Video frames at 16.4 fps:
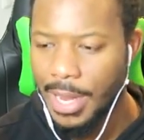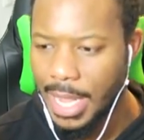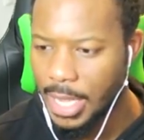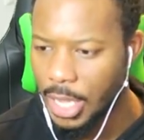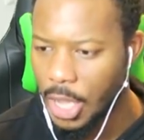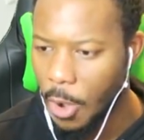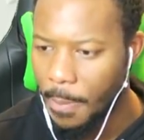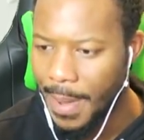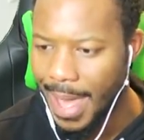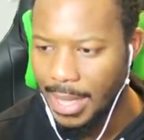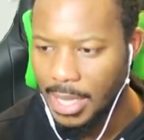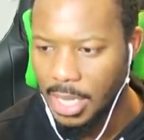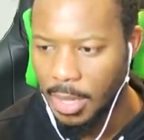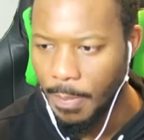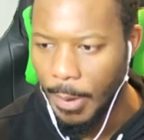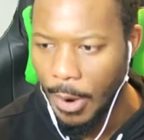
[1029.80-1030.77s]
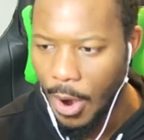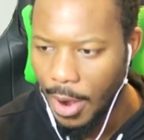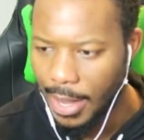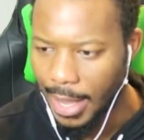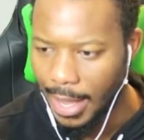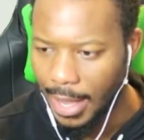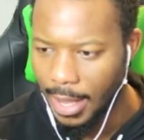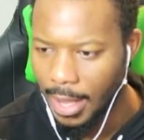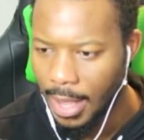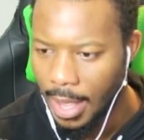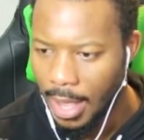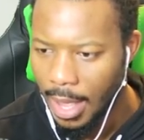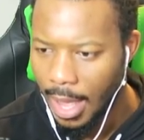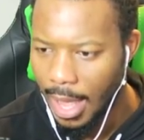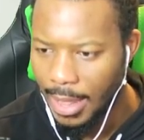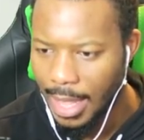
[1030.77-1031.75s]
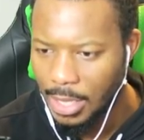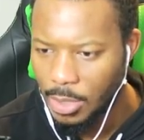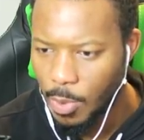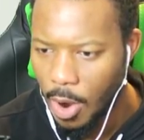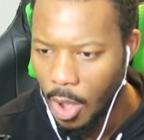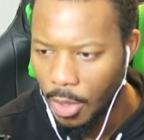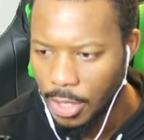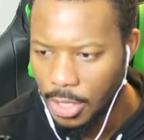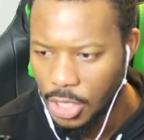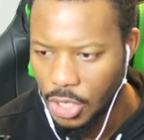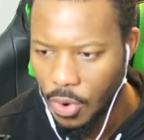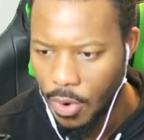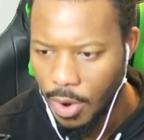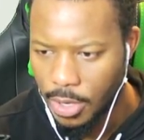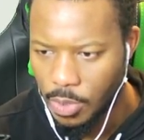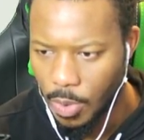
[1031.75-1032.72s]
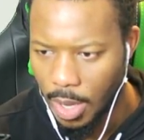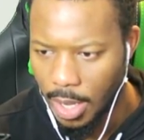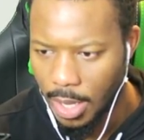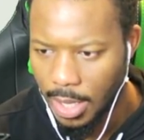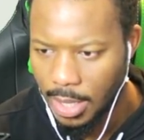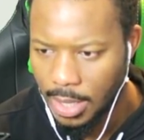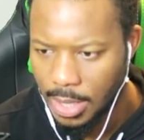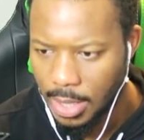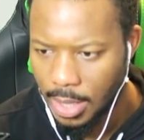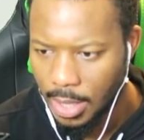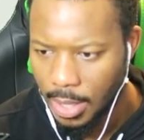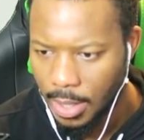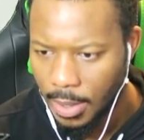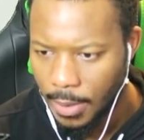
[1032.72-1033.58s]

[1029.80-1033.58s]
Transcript: I need to go back to the parking. Uh, that's where all the storage was.